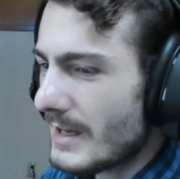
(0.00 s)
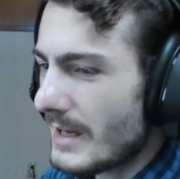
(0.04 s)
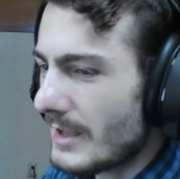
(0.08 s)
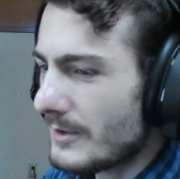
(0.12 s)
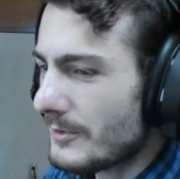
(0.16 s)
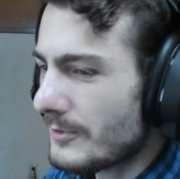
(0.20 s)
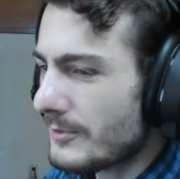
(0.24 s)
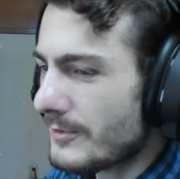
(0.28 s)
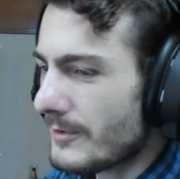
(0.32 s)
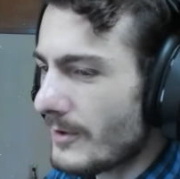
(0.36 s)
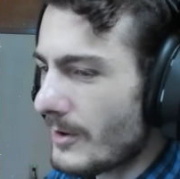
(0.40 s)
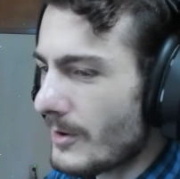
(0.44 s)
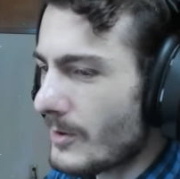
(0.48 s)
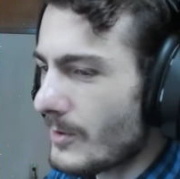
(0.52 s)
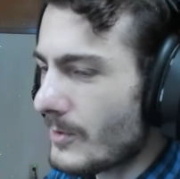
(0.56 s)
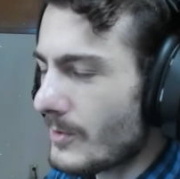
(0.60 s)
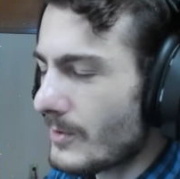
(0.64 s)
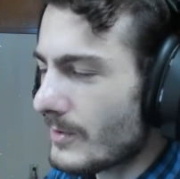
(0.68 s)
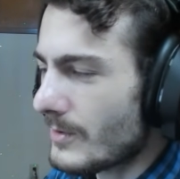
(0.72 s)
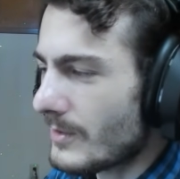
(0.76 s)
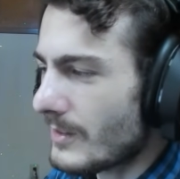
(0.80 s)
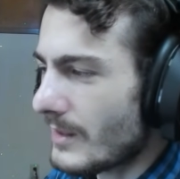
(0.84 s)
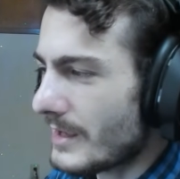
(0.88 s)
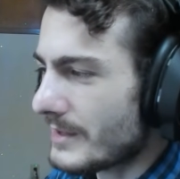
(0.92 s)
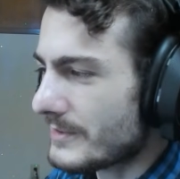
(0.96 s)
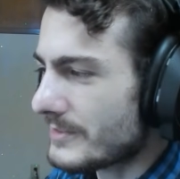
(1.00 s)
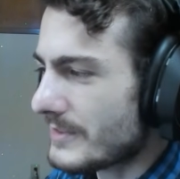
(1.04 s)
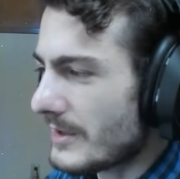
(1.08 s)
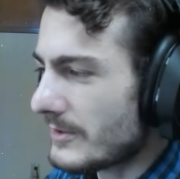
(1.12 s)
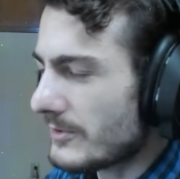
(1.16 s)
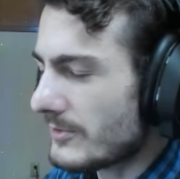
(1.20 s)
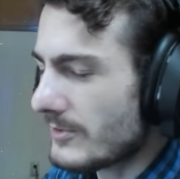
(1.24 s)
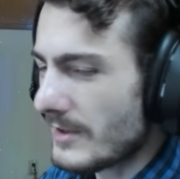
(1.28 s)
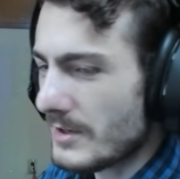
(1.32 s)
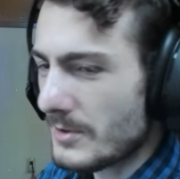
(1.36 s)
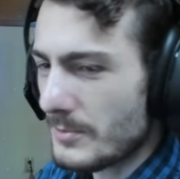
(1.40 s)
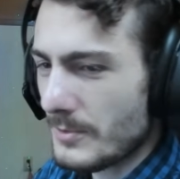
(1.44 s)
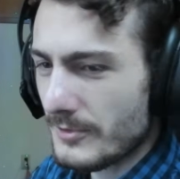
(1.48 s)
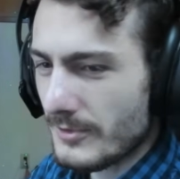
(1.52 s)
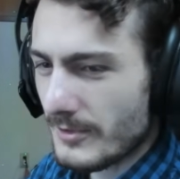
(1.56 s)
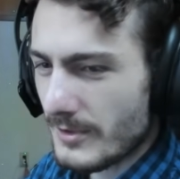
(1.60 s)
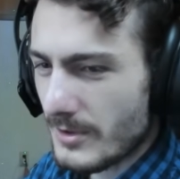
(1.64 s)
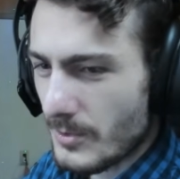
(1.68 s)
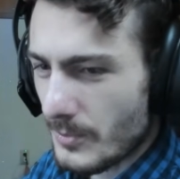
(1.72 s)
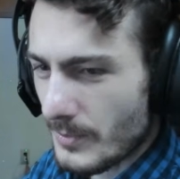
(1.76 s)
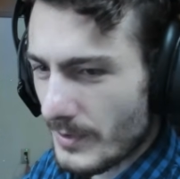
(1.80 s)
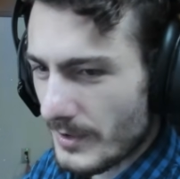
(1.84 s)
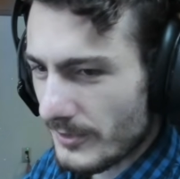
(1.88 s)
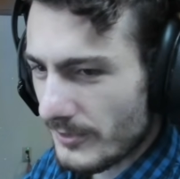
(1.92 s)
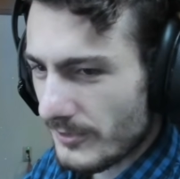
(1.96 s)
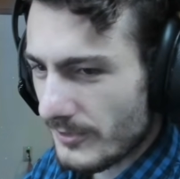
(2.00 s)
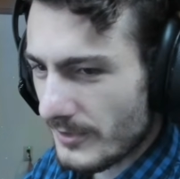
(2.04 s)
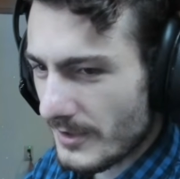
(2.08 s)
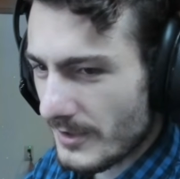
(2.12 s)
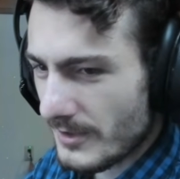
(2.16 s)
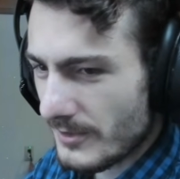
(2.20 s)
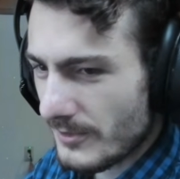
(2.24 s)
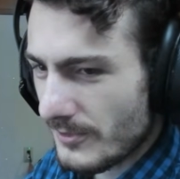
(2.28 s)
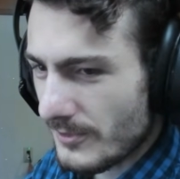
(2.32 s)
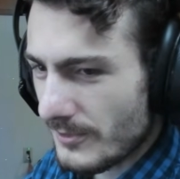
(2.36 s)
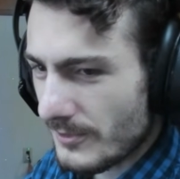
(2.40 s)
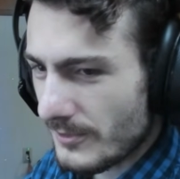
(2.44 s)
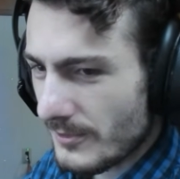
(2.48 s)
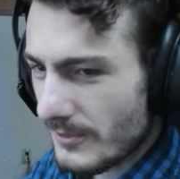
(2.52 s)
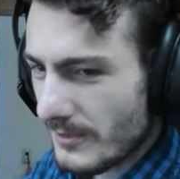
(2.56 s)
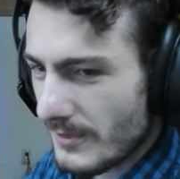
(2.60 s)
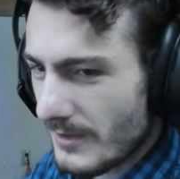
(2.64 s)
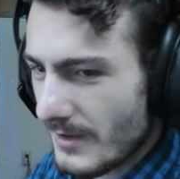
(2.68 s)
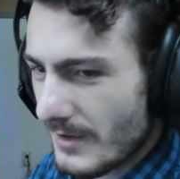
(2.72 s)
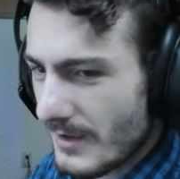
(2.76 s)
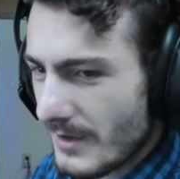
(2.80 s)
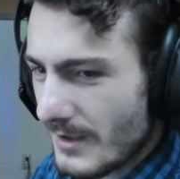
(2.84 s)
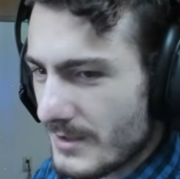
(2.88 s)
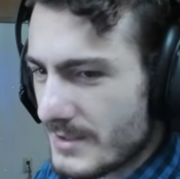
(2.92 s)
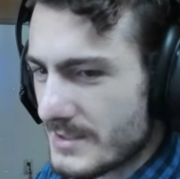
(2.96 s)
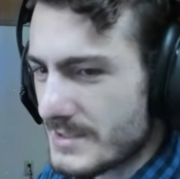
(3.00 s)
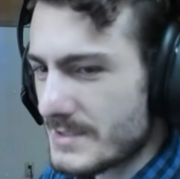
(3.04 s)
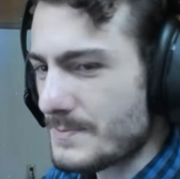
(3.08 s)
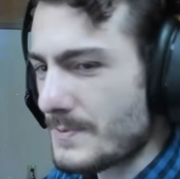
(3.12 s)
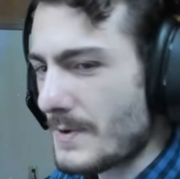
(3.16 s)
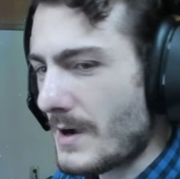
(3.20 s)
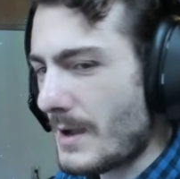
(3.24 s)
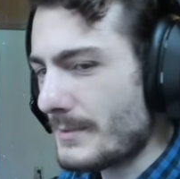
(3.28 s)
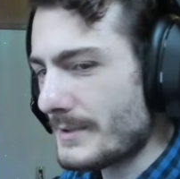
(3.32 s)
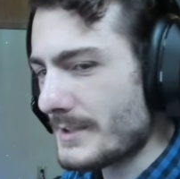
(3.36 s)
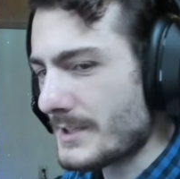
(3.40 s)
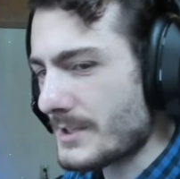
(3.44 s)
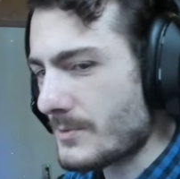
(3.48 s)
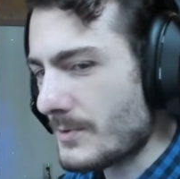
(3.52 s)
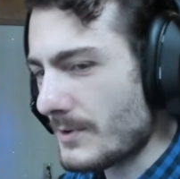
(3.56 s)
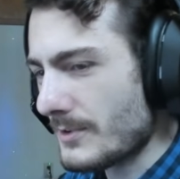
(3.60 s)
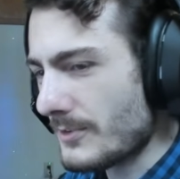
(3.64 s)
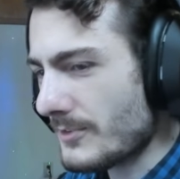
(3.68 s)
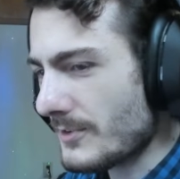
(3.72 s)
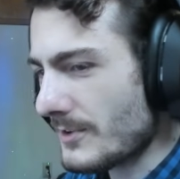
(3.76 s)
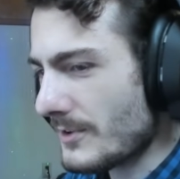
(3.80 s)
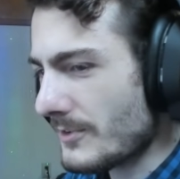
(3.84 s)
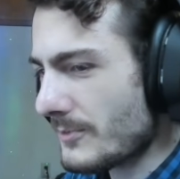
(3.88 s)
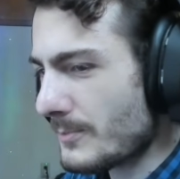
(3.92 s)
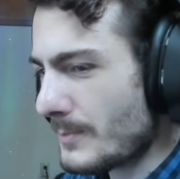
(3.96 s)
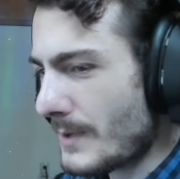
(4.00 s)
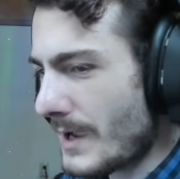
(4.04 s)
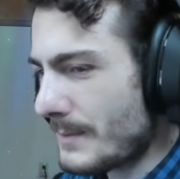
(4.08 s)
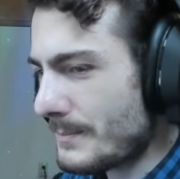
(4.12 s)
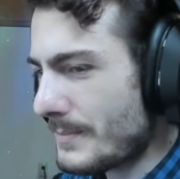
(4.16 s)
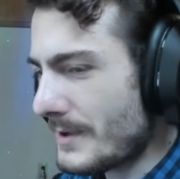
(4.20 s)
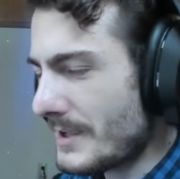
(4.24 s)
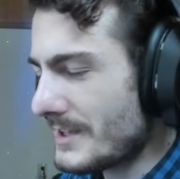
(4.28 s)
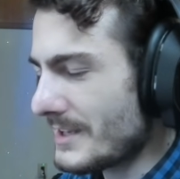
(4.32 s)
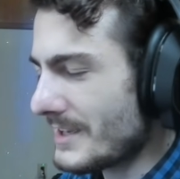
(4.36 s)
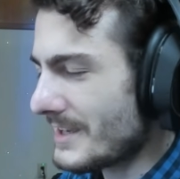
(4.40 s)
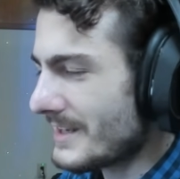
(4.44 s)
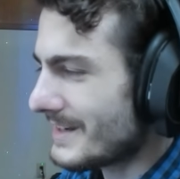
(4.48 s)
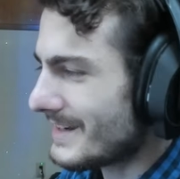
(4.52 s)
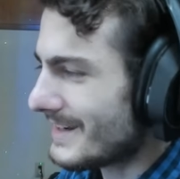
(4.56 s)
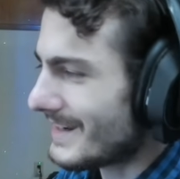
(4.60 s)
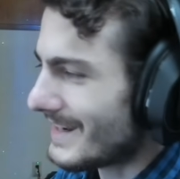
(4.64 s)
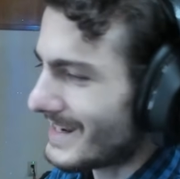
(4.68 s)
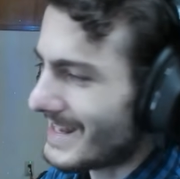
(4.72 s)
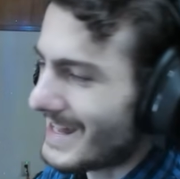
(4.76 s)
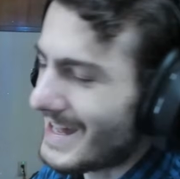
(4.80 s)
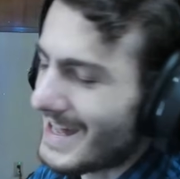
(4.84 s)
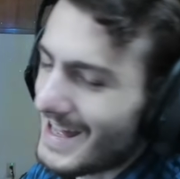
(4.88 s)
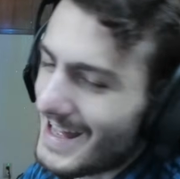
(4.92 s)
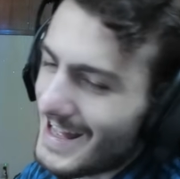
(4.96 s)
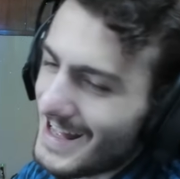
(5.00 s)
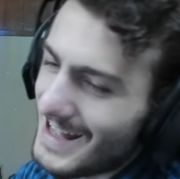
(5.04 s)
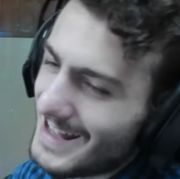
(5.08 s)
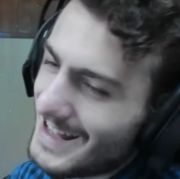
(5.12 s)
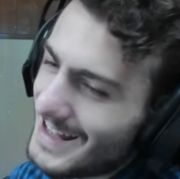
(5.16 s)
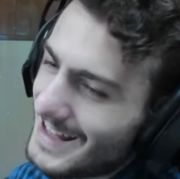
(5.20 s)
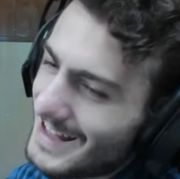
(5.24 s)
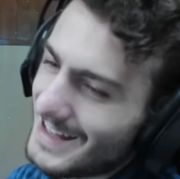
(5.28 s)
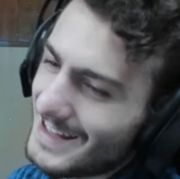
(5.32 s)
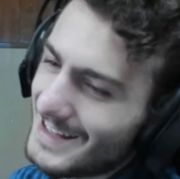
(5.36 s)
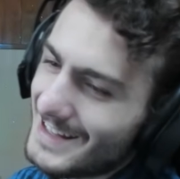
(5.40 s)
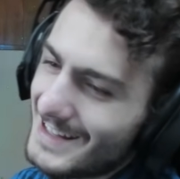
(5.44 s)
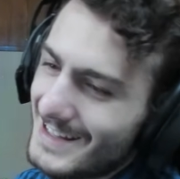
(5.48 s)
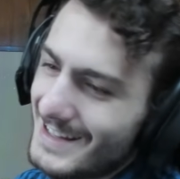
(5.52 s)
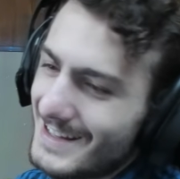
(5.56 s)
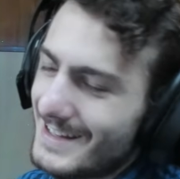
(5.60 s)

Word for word: And so, like, they said it was a coincidence. This is probably a coincidence, my opinion. Nah.